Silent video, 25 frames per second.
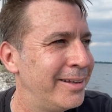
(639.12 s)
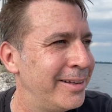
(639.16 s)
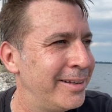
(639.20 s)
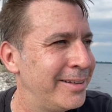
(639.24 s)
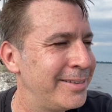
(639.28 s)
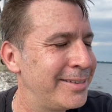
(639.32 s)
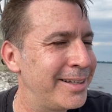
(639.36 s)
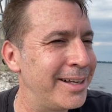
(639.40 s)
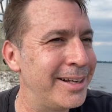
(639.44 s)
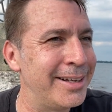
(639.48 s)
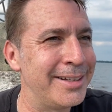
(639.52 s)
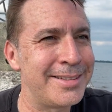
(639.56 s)

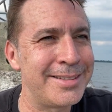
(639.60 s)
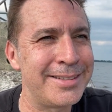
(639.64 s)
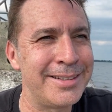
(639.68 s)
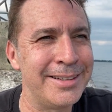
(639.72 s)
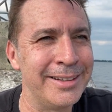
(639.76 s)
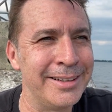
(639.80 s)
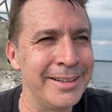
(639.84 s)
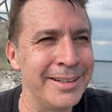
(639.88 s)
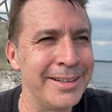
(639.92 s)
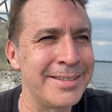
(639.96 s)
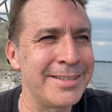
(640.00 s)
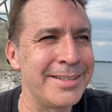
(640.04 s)
It's kind of
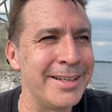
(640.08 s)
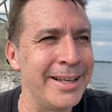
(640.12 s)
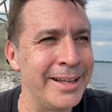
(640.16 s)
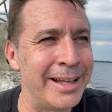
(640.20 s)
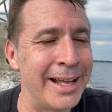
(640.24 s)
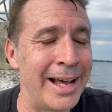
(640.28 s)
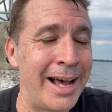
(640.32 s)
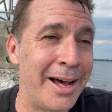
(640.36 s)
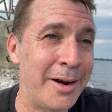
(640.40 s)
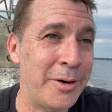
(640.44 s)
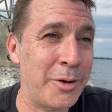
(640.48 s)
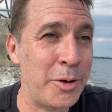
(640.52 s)
silly to say
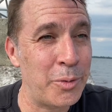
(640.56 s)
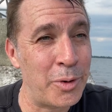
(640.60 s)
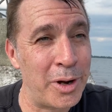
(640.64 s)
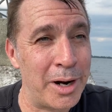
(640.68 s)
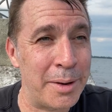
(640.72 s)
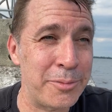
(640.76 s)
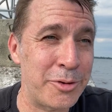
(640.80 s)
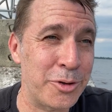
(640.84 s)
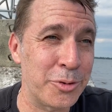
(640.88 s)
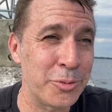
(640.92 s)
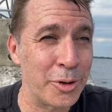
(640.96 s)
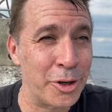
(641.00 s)
that. How do I
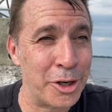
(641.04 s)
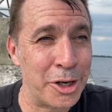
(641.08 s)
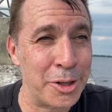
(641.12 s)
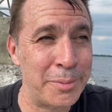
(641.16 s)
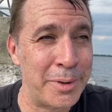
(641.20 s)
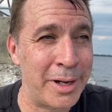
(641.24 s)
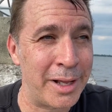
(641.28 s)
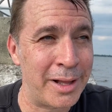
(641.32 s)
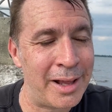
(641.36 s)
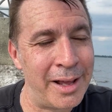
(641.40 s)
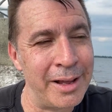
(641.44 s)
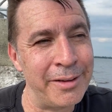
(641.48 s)
want him to work in
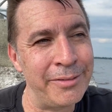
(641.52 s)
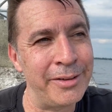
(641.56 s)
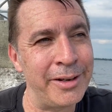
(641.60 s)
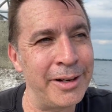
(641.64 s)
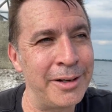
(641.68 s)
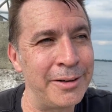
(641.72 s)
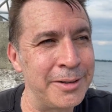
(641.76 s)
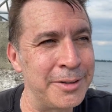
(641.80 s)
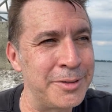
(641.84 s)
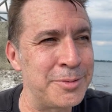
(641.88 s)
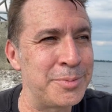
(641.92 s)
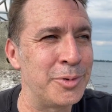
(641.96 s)
my life? You
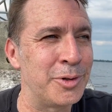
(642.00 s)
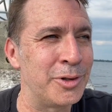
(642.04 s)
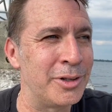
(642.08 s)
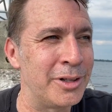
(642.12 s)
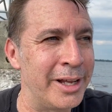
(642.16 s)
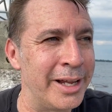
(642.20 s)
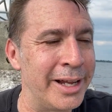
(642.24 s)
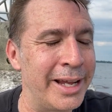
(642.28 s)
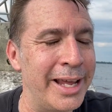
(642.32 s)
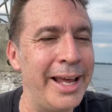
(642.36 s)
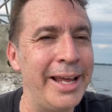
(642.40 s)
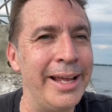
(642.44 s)
know, it's more
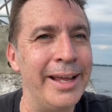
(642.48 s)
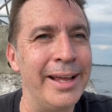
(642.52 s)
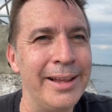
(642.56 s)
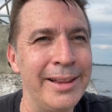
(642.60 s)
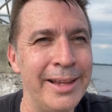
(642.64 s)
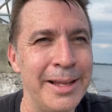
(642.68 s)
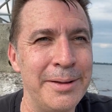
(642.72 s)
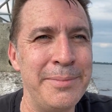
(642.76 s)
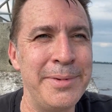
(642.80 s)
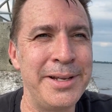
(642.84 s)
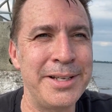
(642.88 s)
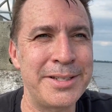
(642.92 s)
like, hey,
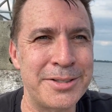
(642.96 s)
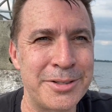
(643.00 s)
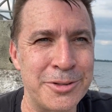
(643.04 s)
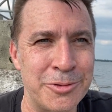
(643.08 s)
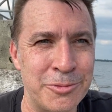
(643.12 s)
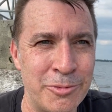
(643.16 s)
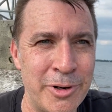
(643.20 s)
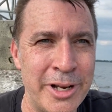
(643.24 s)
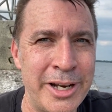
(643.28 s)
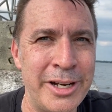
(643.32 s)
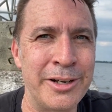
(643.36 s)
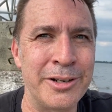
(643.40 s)
let me
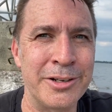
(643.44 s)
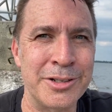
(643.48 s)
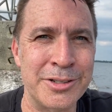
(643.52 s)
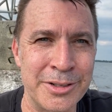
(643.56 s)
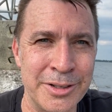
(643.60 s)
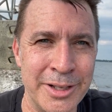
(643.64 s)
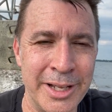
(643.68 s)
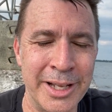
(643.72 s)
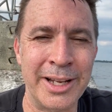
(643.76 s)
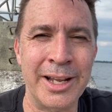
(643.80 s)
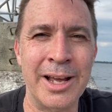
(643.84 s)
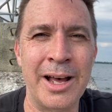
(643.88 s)
surrender
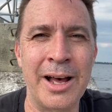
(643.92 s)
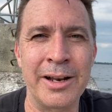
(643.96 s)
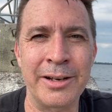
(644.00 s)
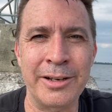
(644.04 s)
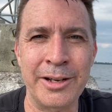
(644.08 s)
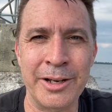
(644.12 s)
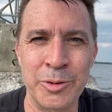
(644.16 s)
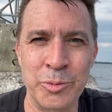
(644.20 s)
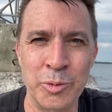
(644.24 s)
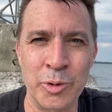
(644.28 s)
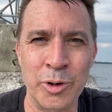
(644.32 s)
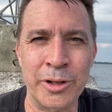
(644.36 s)
so that God
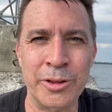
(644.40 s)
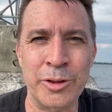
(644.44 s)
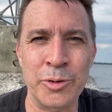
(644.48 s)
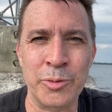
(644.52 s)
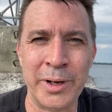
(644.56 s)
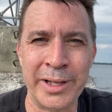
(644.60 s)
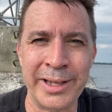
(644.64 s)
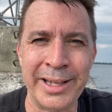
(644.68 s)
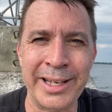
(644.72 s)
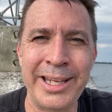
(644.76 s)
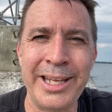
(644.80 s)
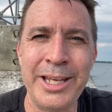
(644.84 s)
can work the
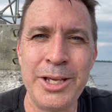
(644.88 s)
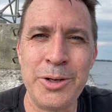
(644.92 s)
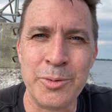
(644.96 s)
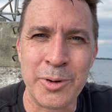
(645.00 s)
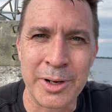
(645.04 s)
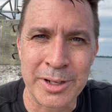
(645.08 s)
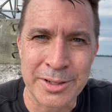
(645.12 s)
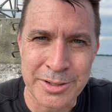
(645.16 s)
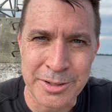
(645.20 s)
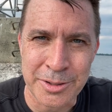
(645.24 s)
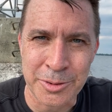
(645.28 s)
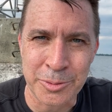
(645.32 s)
way that he
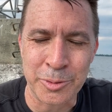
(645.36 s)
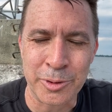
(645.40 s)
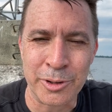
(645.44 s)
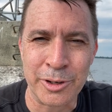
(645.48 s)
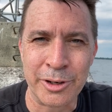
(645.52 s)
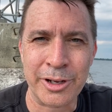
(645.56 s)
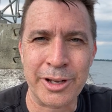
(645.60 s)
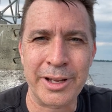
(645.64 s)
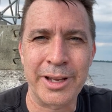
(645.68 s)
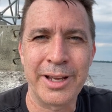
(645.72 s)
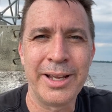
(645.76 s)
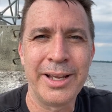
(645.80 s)
wants to
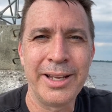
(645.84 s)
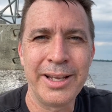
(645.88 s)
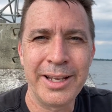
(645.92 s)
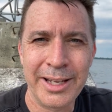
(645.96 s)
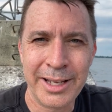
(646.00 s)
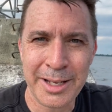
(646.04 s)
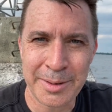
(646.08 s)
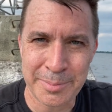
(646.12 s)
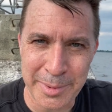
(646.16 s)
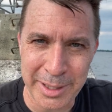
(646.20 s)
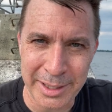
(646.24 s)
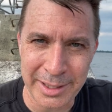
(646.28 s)
work
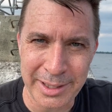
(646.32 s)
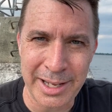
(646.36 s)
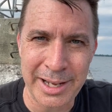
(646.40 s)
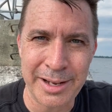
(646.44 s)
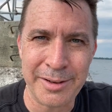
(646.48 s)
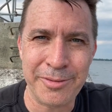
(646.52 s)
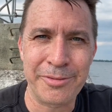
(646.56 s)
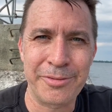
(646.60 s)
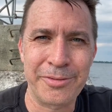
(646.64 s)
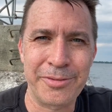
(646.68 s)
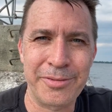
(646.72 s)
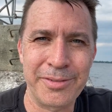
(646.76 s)
in my
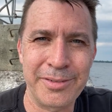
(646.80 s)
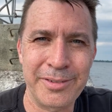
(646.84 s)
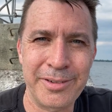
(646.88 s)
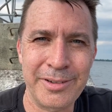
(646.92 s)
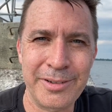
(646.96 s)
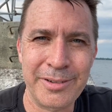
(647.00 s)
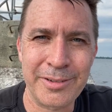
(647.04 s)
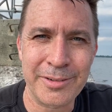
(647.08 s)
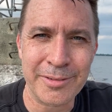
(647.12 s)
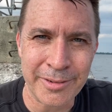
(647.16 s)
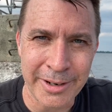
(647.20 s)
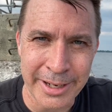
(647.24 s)
life,
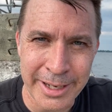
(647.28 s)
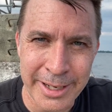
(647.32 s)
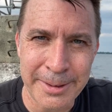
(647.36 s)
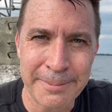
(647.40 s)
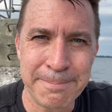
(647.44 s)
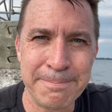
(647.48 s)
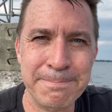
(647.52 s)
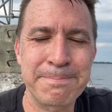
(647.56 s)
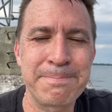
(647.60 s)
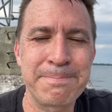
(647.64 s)
right?